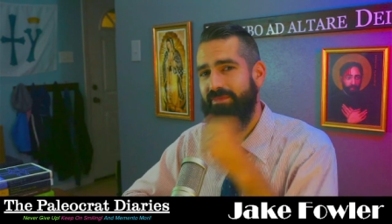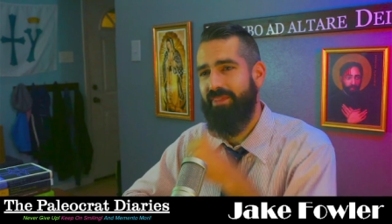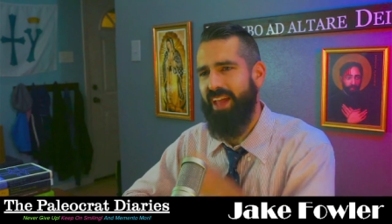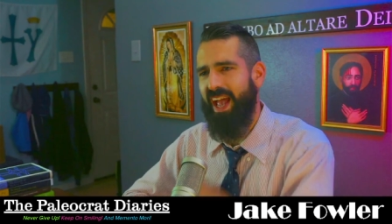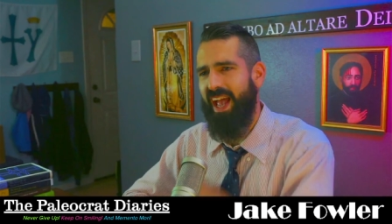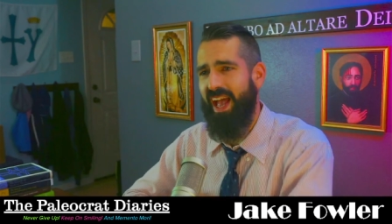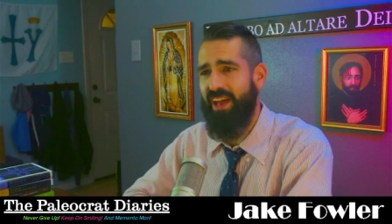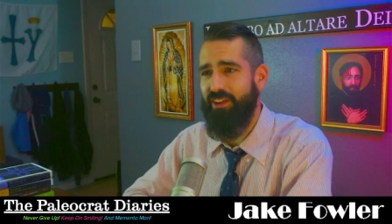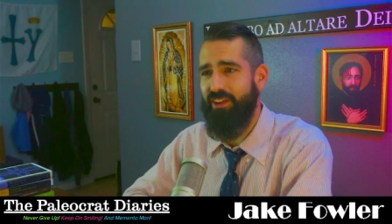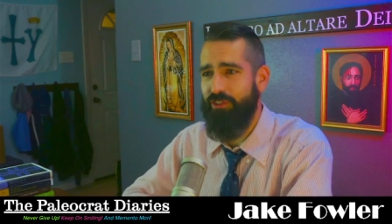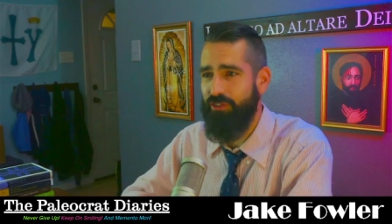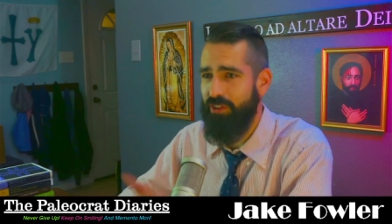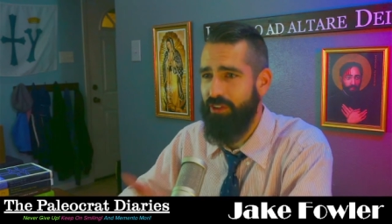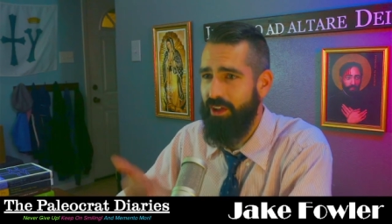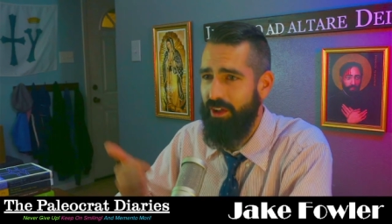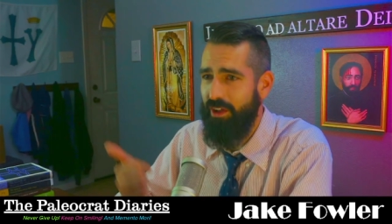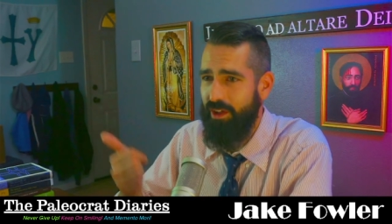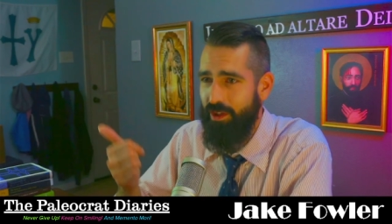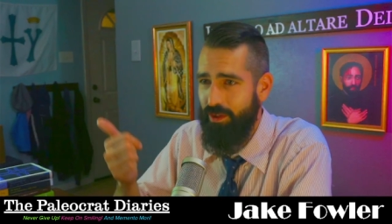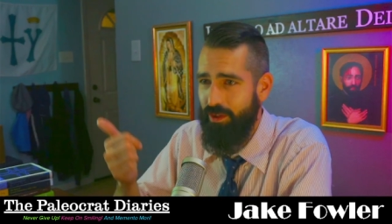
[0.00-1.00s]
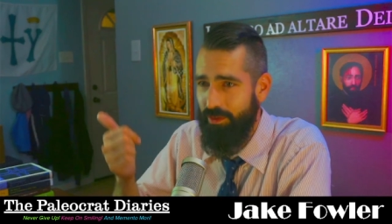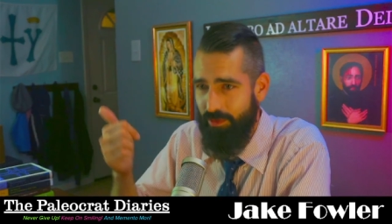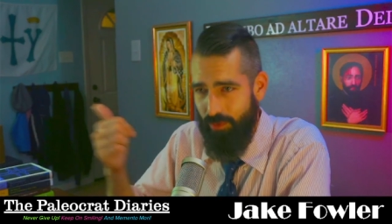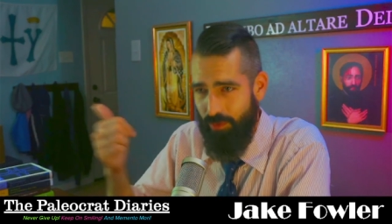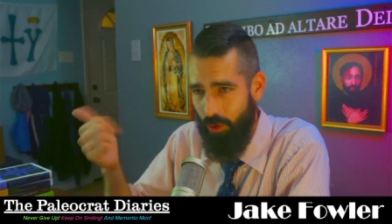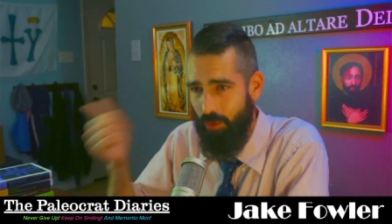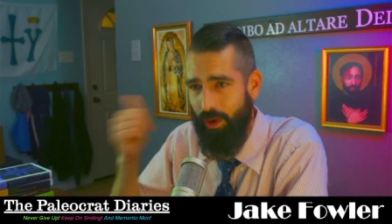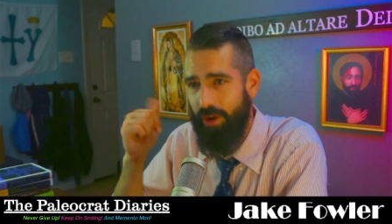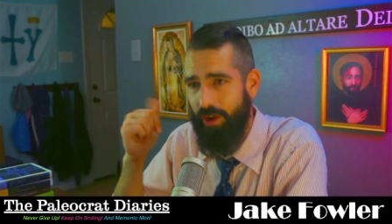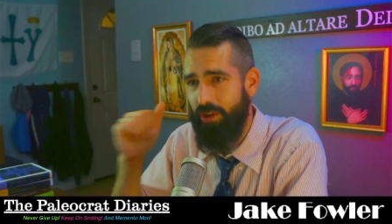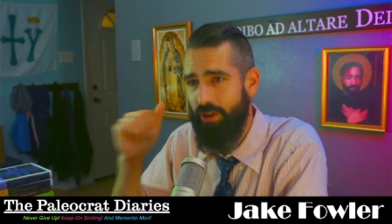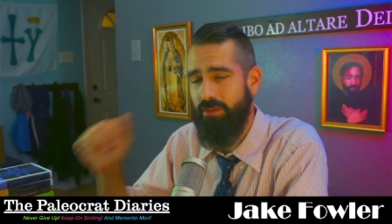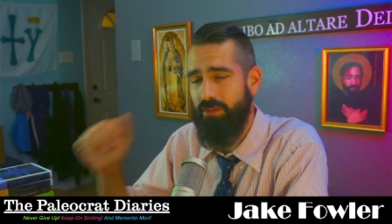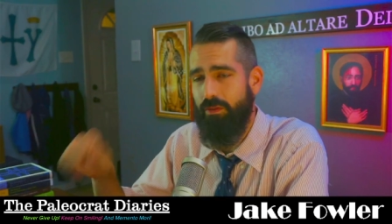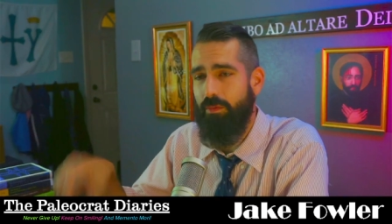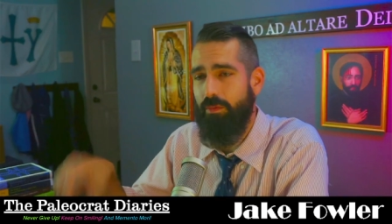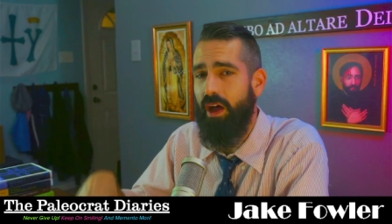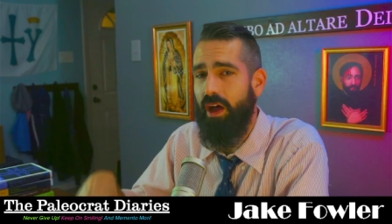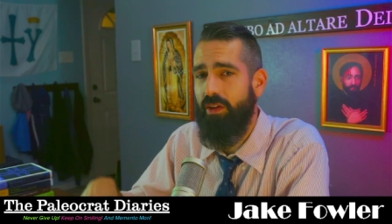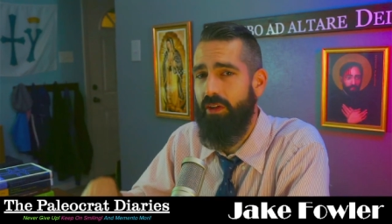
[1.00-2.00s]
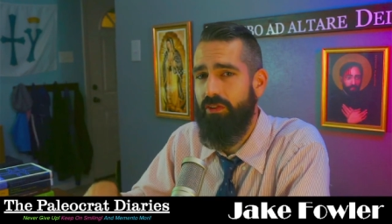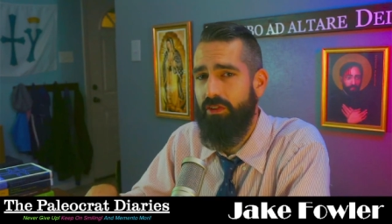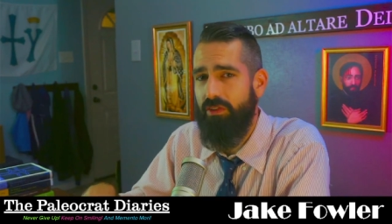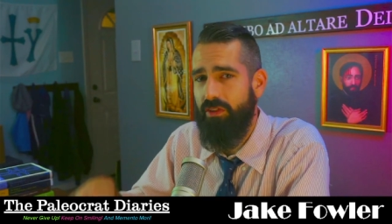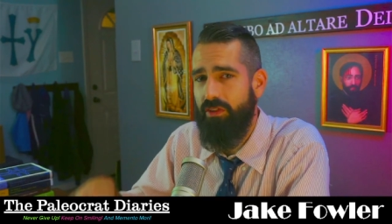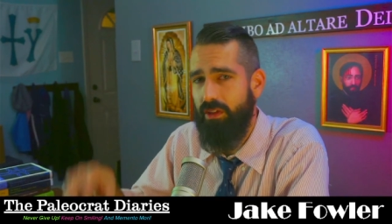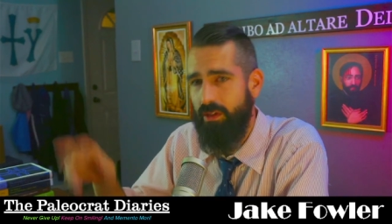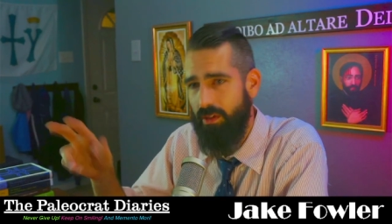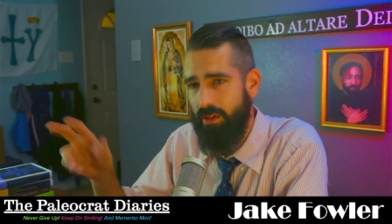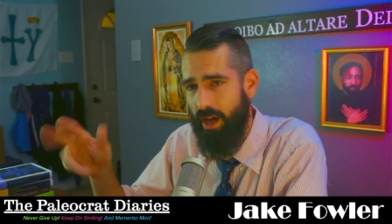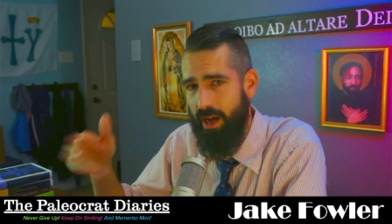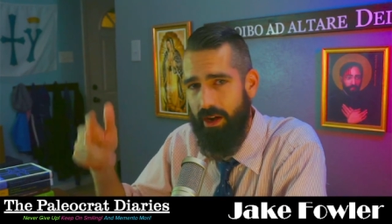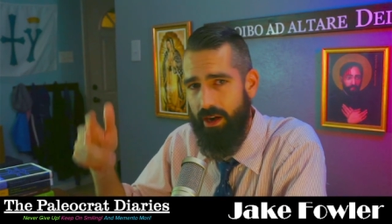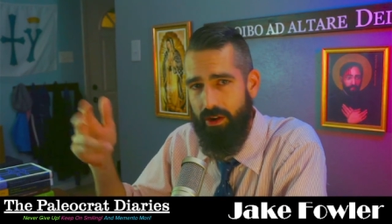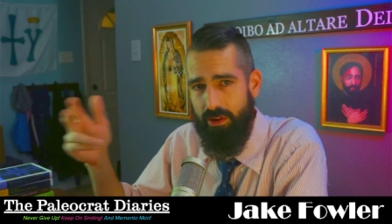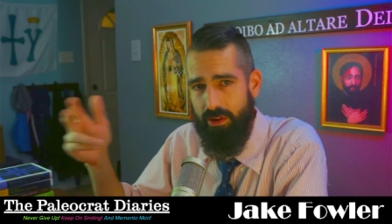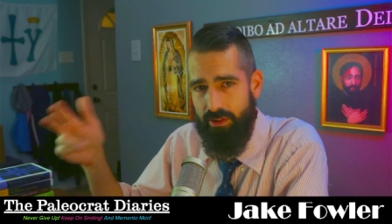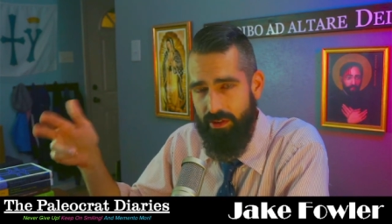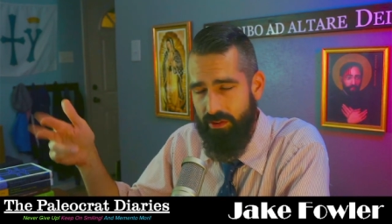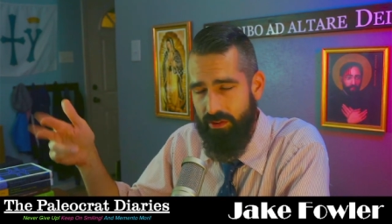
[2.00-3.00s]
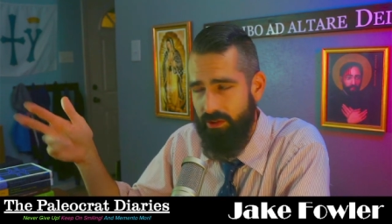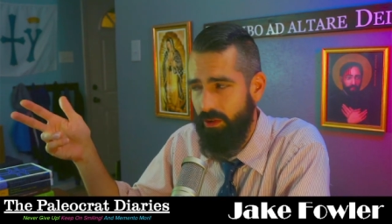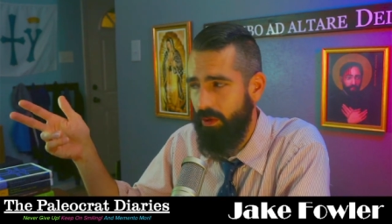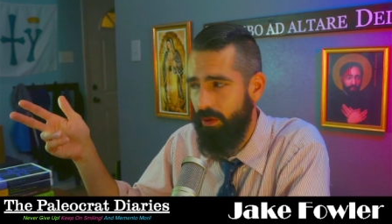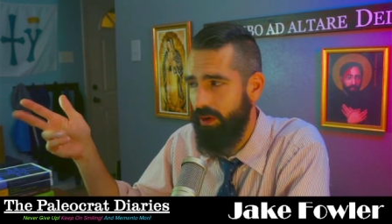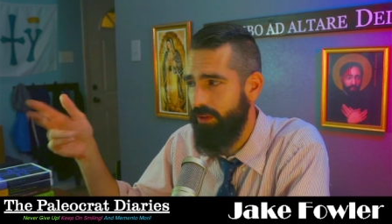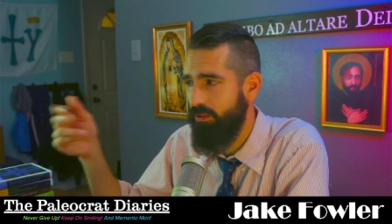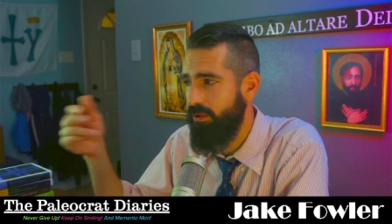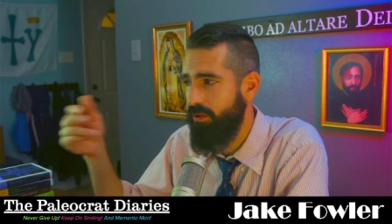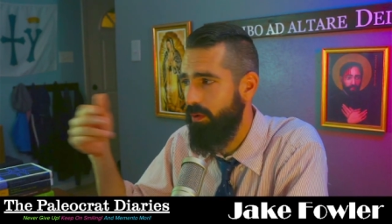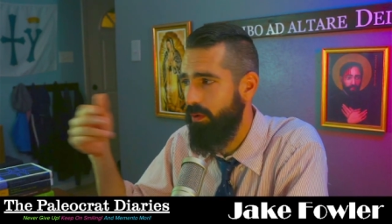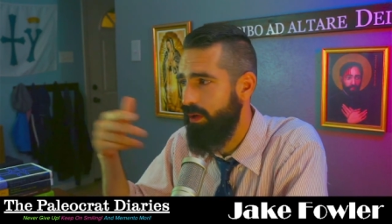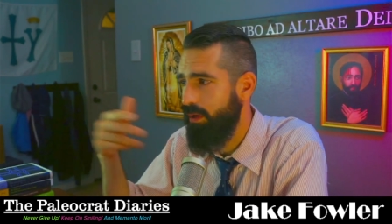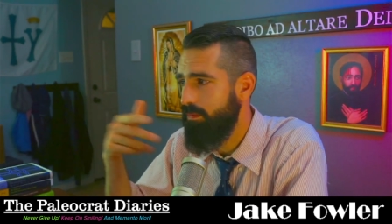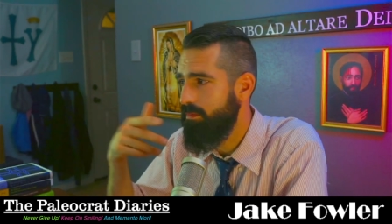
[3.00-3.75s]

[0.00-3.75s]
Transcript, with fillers: as forerunners of apostasy, liars, and so on and so on.